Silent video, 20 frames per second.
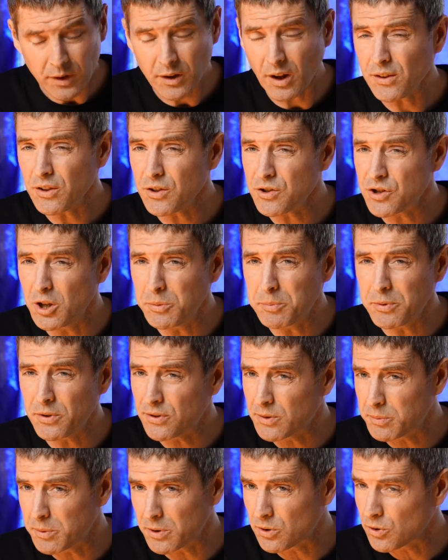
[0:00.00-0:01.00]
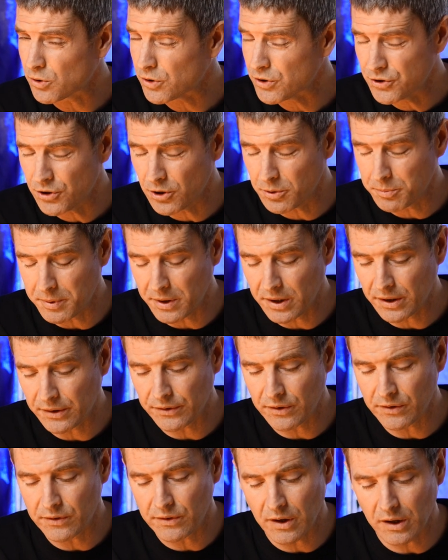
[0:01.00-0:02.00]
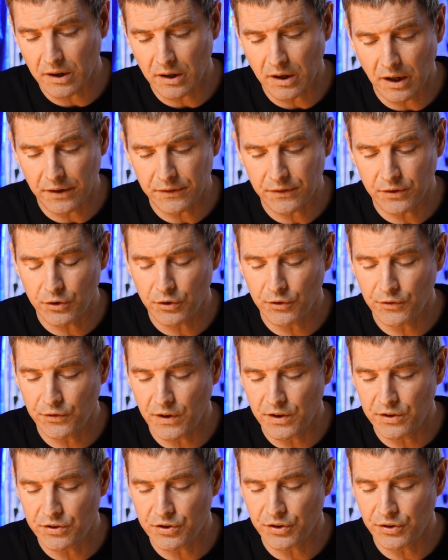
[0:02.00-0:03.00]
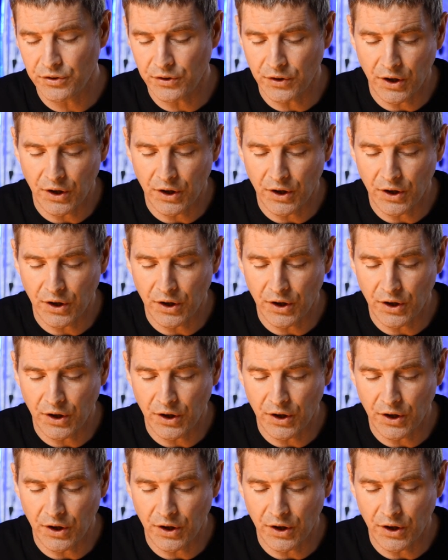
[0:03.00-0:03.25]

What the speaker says: not the cheapest, but nor should it be, because it's lots of good features.